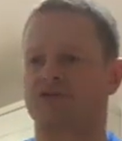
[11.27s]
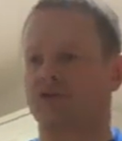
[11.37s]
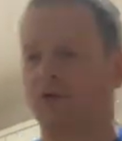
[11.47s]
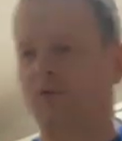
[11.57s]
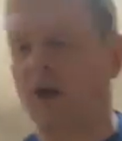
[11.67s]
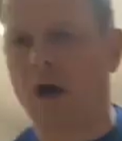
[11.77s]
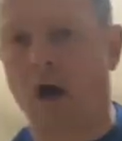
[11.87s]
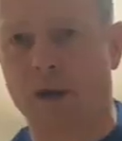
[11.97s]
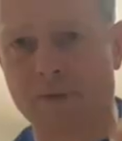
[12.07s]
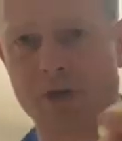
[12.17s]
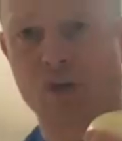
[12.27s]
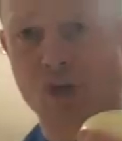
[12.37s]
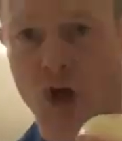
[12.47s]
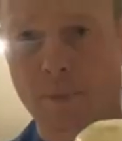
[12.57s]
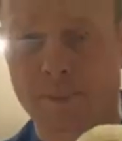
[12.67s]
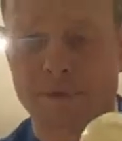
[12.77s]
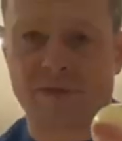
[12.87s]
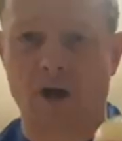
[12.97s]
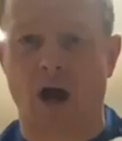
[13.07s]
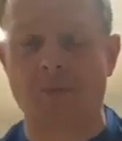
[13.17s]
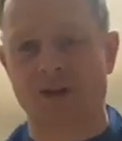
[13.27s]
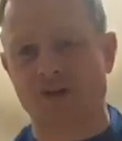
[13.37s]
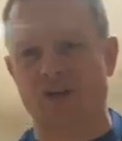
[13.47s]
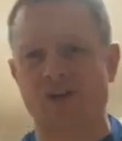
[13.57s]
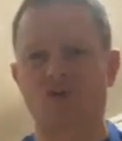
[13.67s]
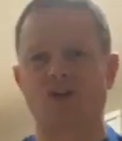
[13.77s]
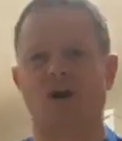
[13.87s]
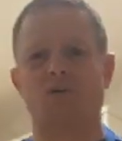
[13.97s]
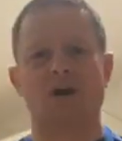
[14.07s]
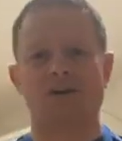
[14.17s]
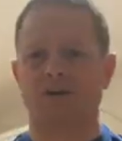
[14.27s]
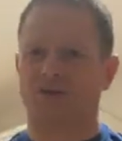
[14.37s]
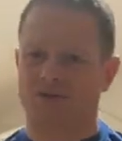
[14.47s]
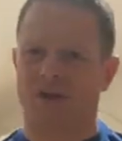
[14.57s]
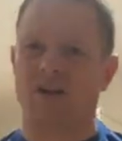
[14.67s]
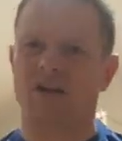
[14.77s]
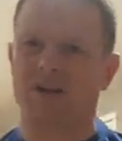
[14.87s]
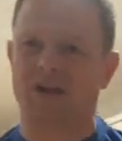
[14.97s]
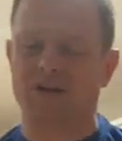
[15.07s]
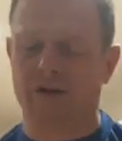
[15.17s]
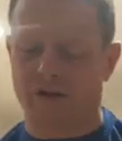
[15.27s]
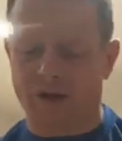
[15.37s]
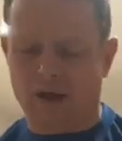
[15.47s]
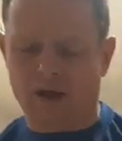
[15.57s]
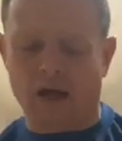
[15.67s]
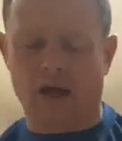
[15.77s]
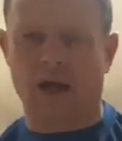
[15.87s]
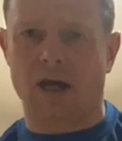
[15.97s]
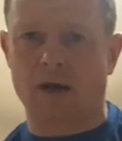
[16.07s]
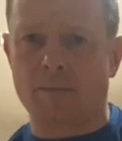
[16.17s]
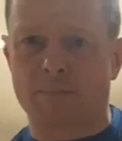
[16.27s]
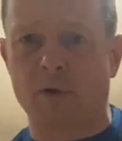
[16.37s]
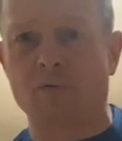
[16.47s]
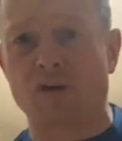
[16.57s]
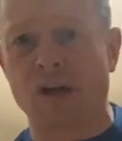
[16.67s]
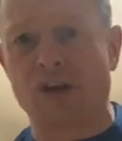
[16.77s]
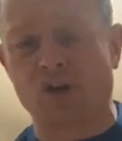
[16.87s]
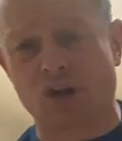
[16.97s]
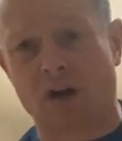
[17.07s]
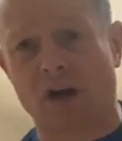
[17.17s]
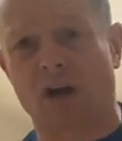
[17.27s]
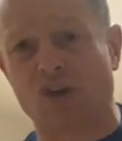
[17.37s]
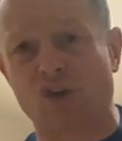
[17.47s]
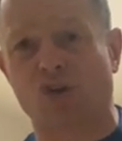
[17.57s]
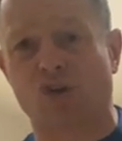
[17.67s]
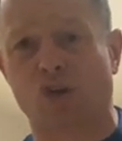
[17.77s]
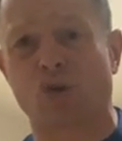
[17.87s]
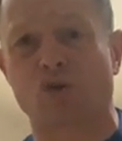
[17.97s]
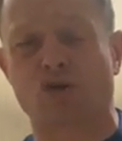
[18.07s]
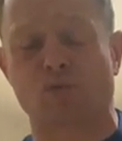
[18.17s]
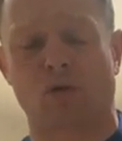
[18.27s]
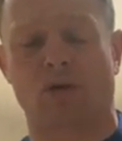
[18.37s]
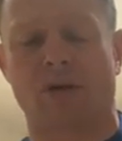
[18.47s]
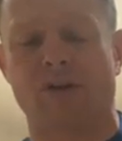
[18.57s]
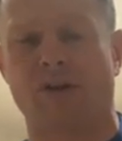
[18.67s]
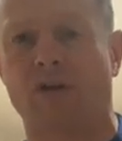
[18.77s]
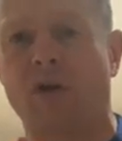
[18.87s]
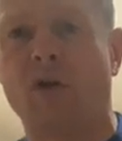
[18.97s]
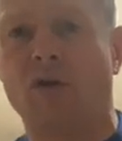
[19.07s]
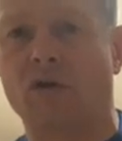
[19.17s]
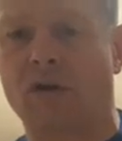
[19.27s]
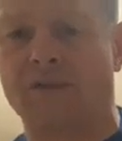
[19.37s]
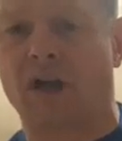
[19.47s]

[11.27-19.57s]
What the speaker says: So I'm actually going to use a whole onion because I like onion. But really you should use a smaller onion or even a